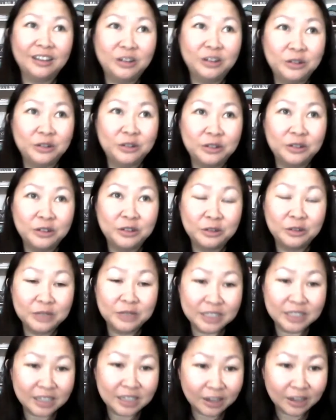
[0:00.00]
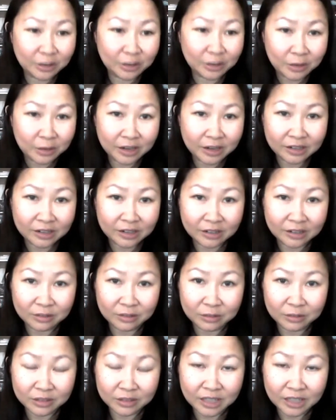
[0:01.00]
who was the other one,
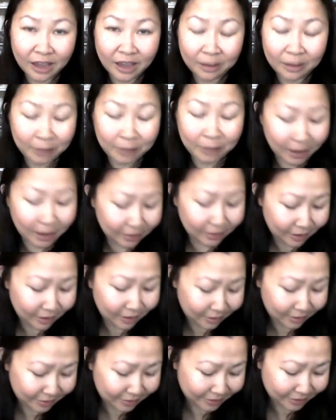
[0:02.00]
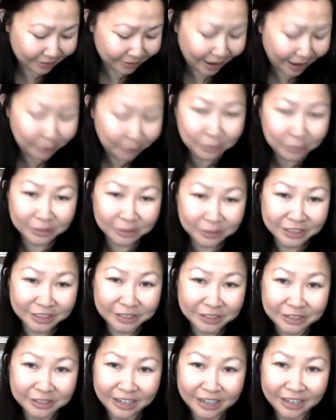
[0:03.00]
the iPad guy, the Apple
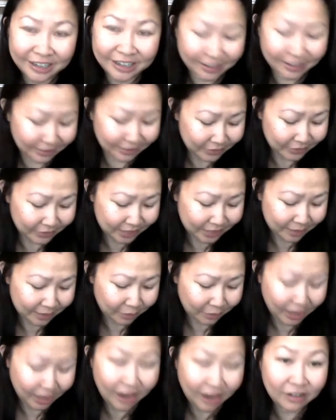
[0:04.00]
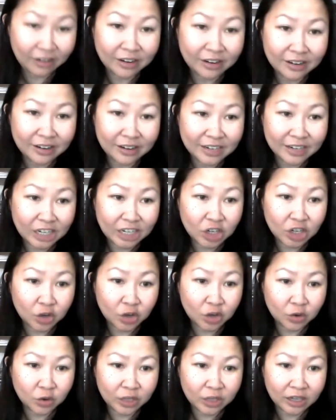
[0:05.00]
dude, I can't think of his name right now.
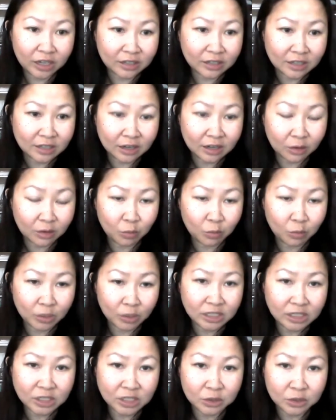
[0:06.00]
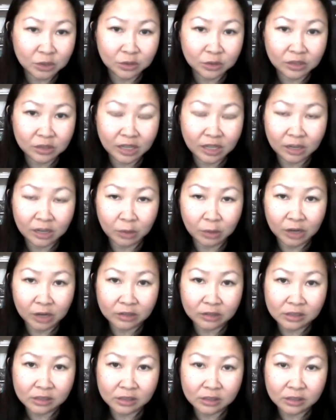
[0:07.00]
He has like one suit that he
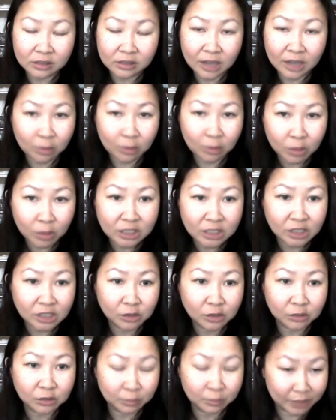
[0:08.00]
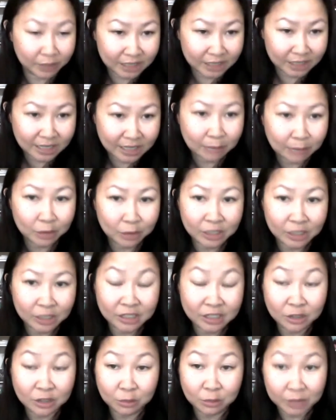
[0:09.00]
wears, not one suit, but the same looking
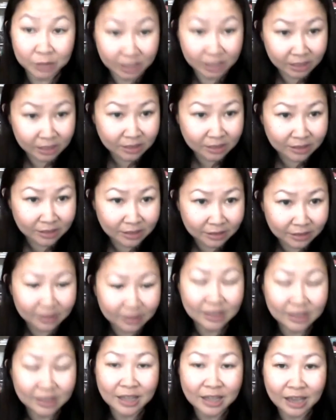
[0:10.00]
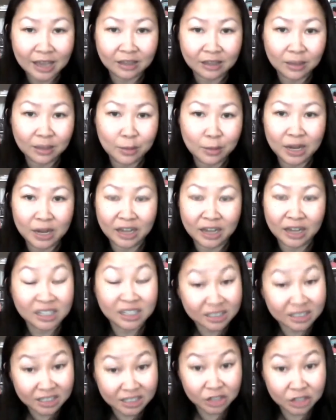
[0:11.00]
suit, because they eliminate
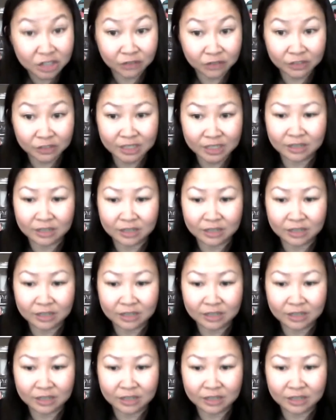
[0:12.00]
decision fatigue.